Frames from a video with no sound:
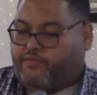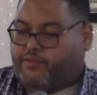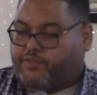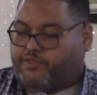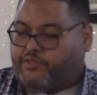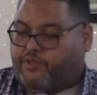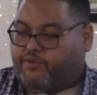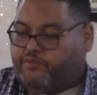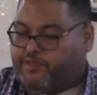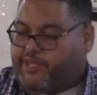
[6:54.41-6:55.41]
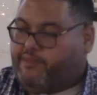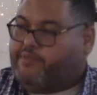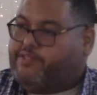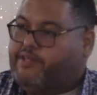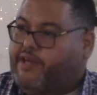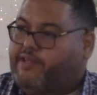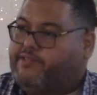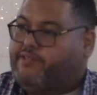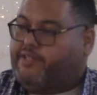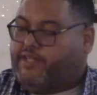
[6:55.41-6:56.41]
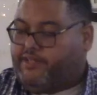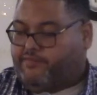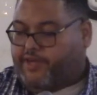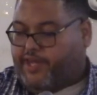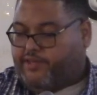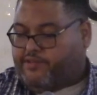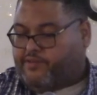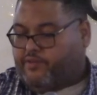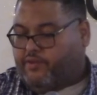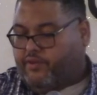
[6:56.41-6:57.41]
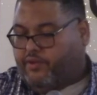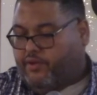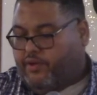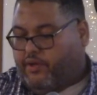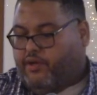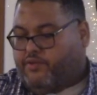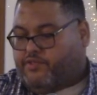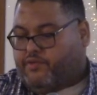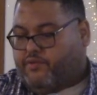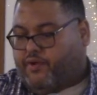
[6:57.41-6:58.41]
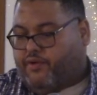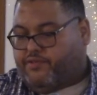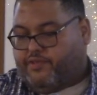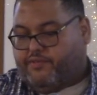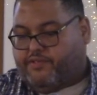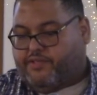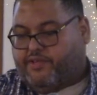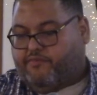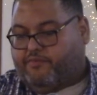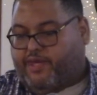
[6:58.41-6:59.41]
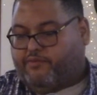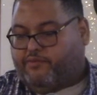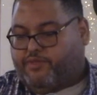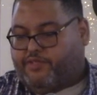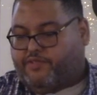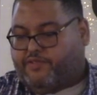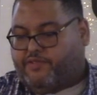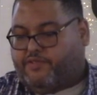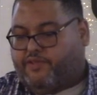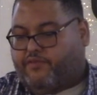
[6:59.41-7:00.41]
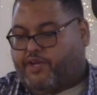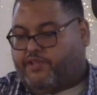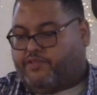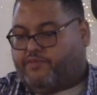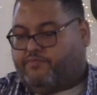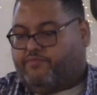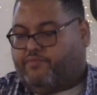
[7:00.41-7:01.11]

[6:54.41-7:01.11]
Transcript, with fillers: For as Jonah became a sign to the Ninevites, so also the Son of Man will be to this generation.